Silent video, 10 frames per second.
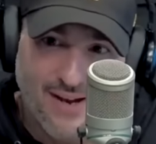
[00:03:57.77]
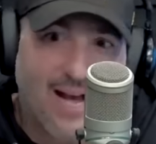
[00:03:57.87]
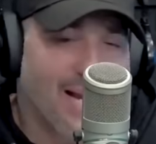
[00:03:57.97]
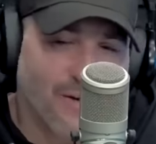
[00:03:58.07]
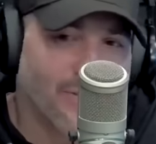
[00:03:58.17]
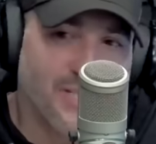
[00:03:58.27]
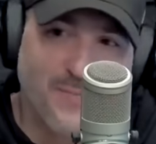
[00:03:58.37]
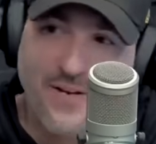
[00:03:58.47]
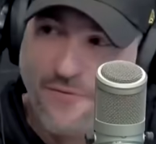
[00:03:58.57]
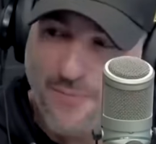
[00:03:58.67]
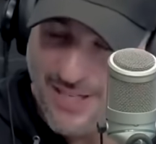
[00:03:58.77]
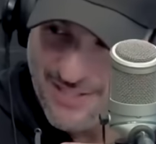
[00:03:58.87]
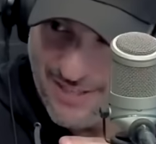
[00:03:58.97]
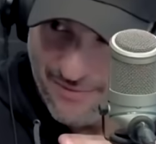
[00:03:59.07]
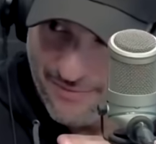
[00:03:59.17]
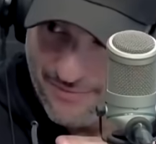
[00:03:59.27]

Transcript: I only speak for myself.